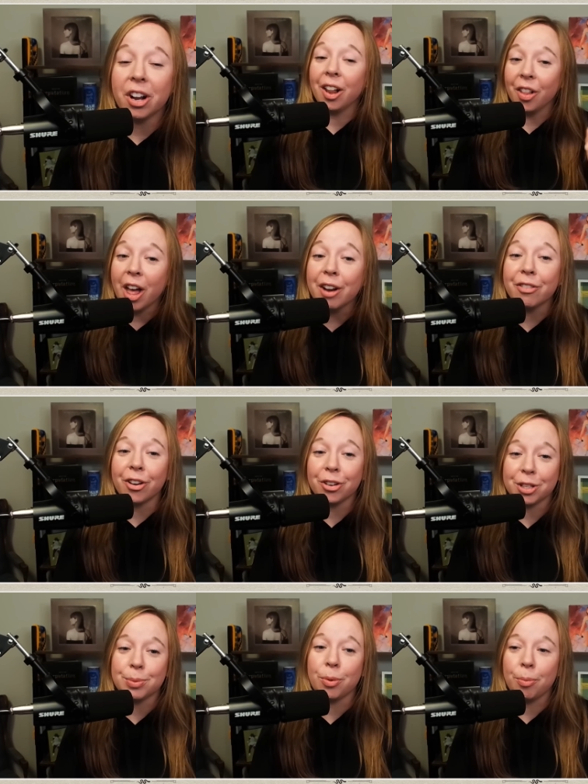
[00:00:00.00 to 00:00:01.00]
A lot of
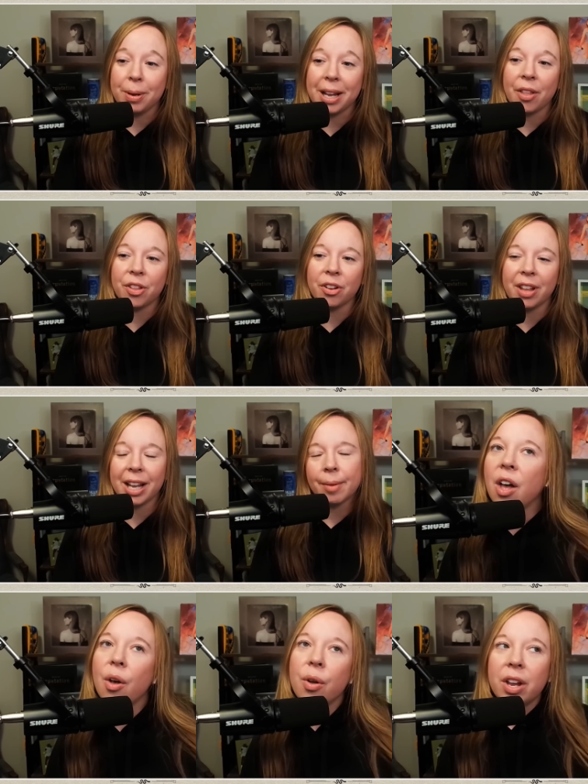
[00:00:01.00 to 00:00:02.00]
artists will be out there like,
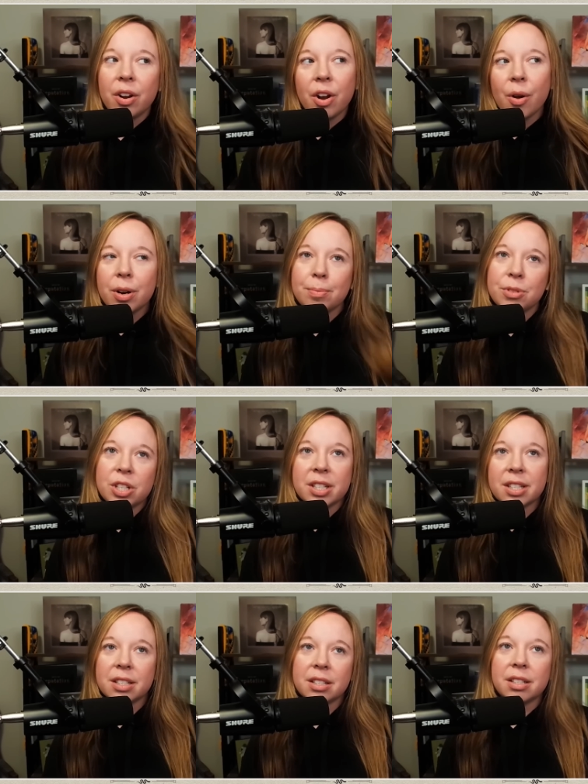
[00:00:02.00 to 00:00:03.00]
oh, I'm
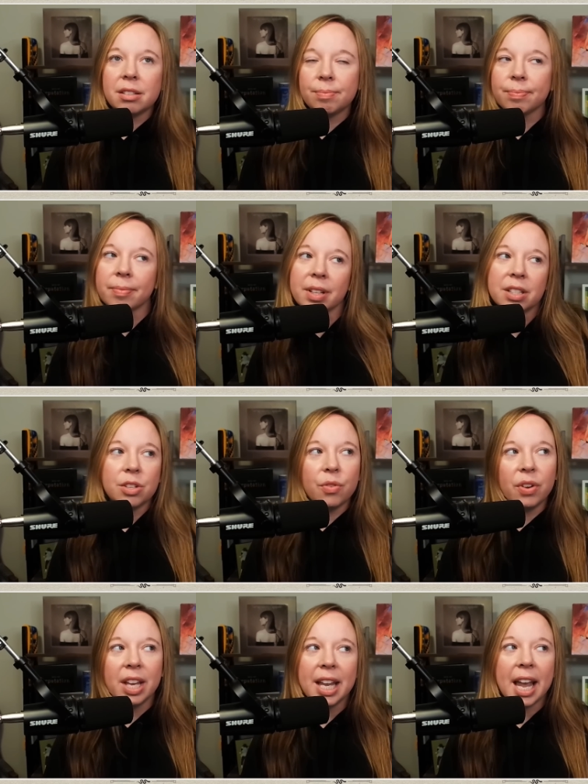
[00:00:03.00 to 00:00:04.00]
just don't
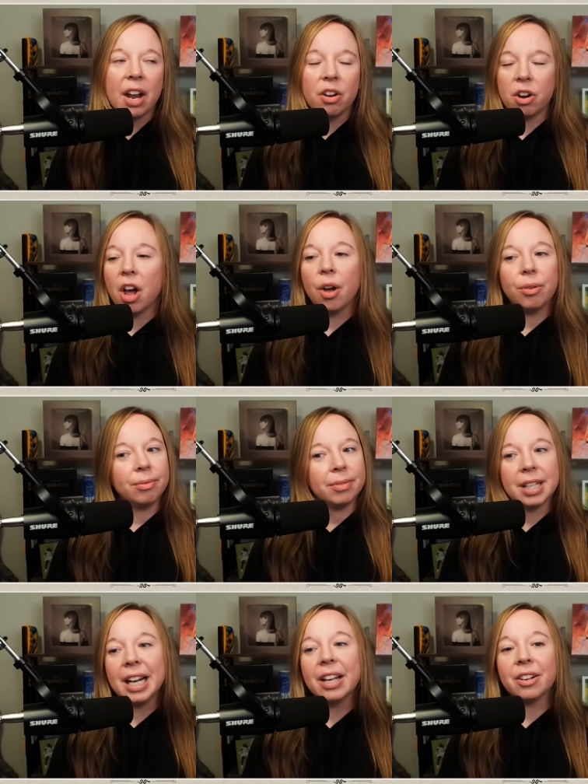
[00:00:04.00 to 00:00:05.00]
really care. No,
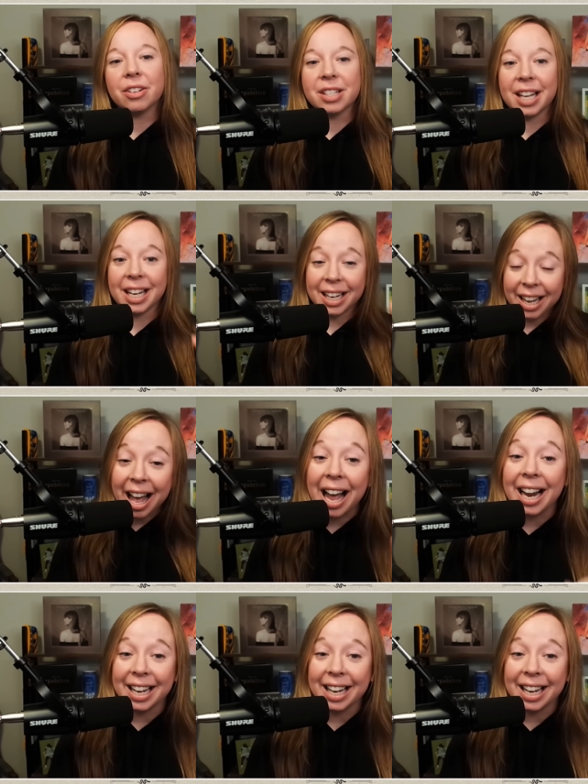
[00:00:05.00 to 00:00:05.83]
Taylor's like, I